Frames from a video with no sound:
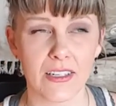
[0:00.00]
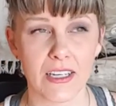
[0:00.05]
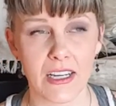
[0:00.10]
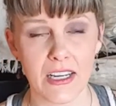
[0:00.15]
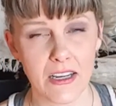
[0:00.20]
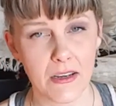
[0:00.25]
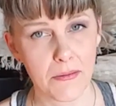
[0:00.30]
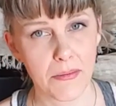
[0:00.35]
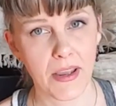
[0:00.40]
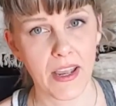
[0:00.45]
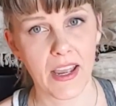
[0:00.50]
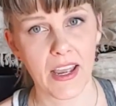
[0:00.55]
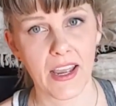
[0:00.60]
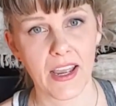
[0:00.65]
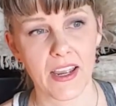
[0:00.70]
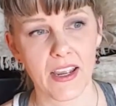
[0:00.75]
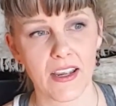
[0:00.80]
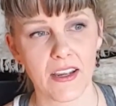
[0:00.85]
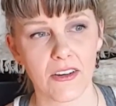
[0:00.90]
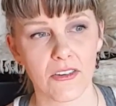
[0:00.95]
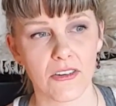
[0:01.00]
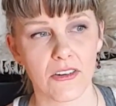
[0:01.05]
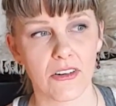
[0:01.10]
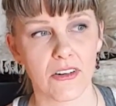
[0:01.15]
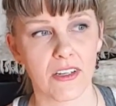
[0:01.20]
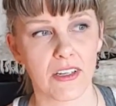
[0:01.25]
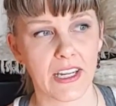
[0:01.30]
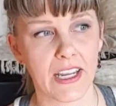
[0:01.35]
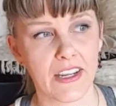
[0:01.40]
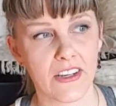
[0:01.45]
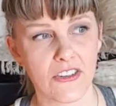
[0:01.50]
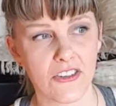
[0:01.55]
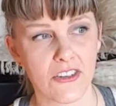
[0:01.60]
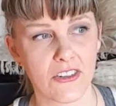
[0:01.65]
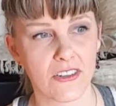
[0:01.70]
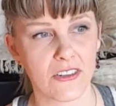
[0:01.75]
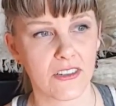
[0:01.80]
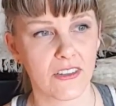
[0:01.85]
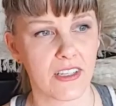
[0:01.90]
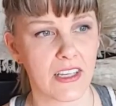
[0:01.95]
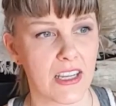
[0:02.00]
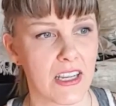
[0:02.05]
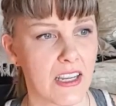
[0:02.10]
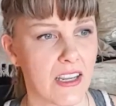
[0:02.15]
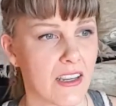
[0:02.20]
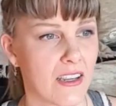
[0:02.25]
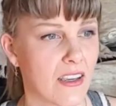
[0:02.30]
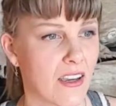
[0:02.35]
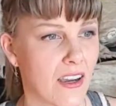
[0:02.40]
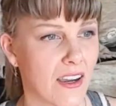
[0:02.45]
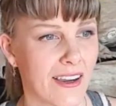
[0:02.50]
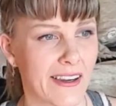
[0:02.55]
eBay, or occasionally